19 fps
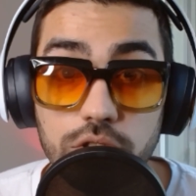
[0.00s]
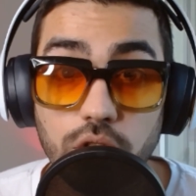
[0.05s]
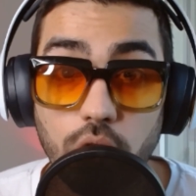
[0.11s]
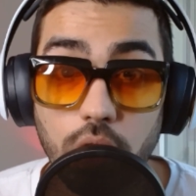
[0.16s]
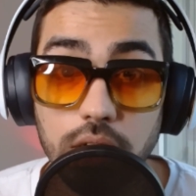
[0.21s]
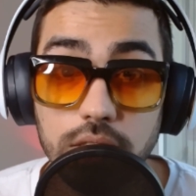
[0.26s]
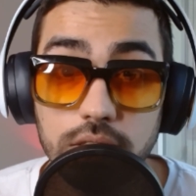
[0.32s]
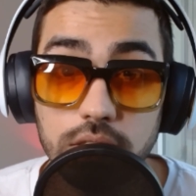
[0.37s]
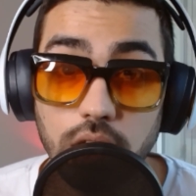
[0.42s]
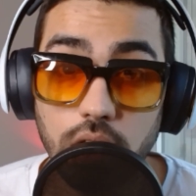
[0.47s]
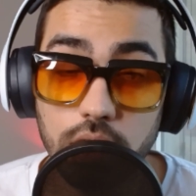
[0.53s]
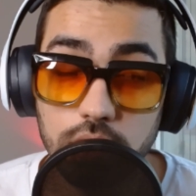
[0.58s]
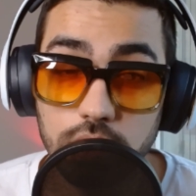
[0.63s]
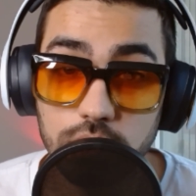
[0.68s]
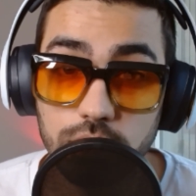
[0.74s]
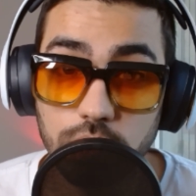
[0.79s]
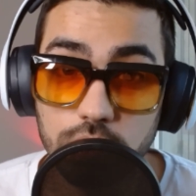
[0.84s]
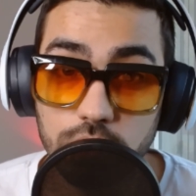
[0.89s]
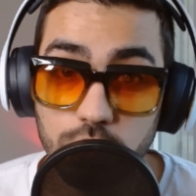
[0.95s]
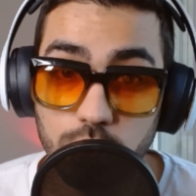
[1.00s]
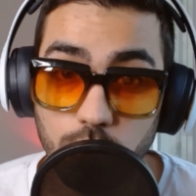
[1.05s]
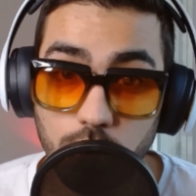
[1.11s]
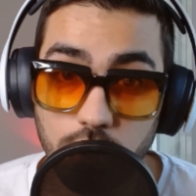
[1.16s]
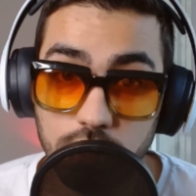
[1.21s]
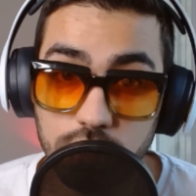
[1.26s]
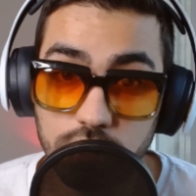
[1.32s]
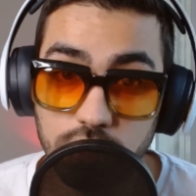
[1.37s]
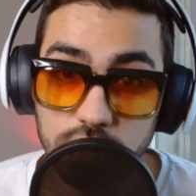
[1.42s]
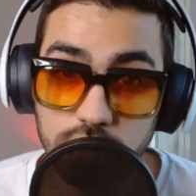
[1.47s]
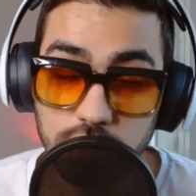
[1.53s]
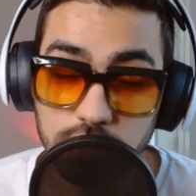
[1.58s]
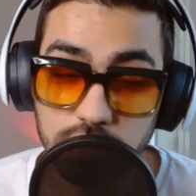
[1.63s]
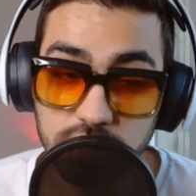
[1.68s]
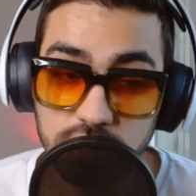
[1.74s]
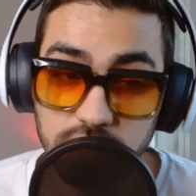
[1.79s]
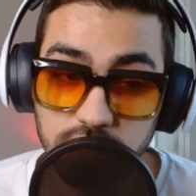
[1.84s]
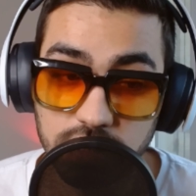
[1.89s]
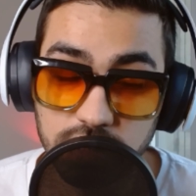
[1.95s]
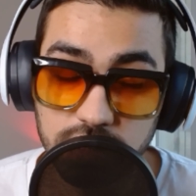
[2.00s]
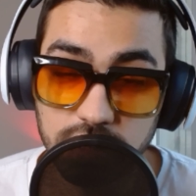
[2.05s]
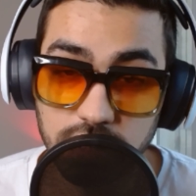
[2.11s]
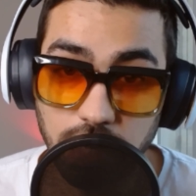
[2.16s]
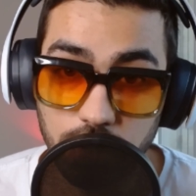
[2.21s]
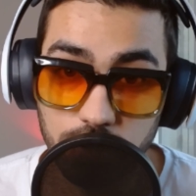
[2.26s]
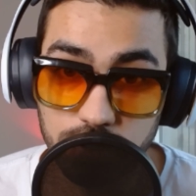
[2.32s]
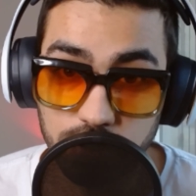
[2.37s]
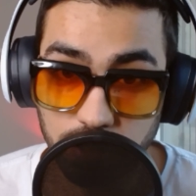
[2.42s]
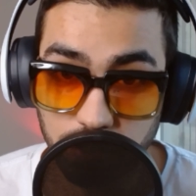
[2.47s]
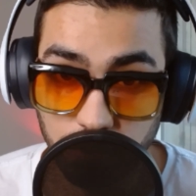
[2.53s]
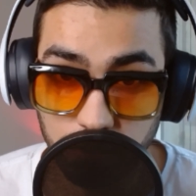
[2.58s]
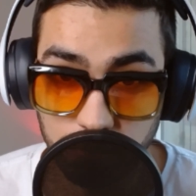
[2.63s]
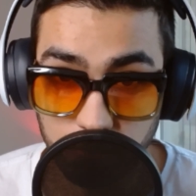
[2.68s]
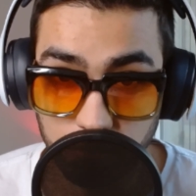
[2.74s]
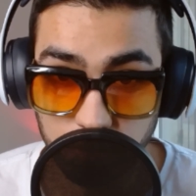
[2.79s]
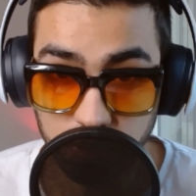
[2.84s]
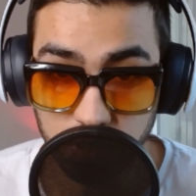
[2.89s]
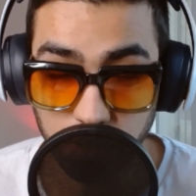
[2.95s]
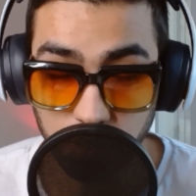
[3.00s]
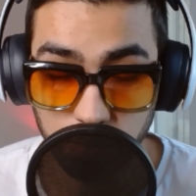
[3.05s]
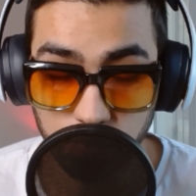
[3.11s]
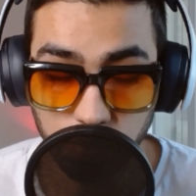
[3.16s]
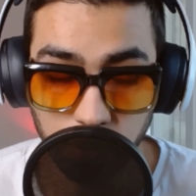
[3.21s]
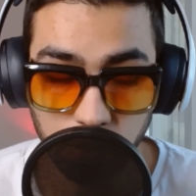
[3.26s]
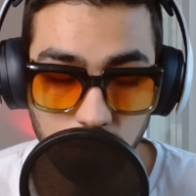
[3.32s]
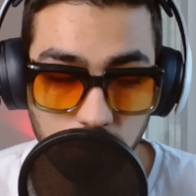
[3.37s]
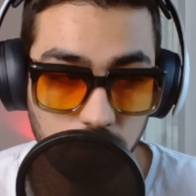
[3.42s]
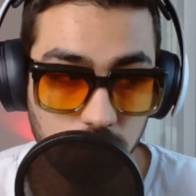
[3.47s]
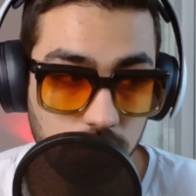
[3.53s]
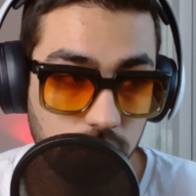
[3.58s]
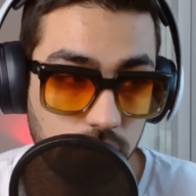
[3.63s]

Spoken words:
So I started with 206,000 silver.